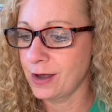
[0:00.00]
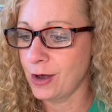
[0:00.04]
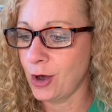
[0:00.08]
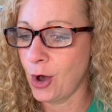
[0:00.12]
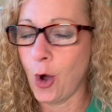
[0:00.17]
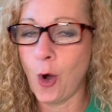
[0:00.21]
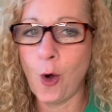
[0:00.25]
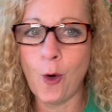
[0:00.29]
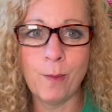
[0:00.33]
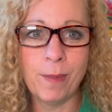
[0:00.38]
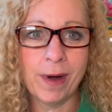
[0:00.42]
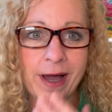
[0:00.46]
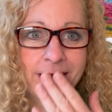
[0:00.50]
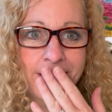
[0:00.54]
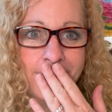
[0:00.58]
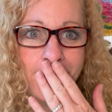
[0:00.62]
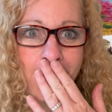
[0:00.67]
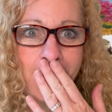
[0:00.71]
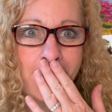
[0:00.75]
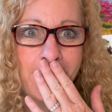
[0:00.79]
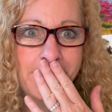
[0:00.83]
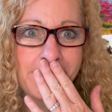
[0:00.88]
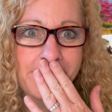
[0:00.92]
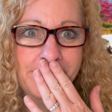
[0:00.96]
Oh my
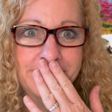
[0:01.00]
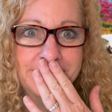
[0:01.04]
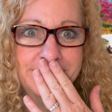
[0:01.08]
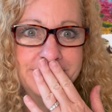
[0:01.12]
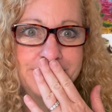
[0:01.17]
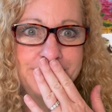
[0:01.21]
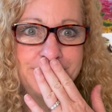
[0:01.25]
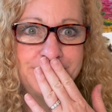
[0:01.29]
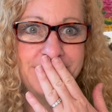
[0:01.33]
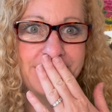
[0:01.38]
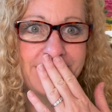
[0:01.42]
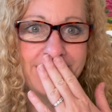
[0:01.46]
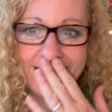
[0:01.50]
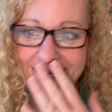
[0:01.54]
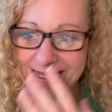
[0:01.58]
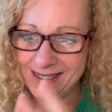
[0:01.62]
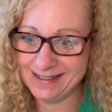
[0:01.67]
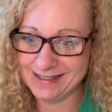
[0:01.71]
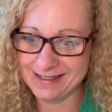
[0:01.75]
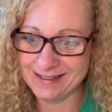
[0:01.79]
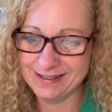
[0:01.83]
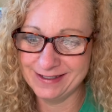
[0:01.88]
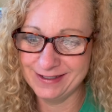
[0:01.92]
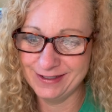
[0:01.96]
gosh, you
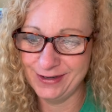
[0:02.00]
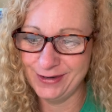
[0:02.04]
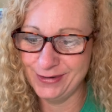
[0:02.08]
guys.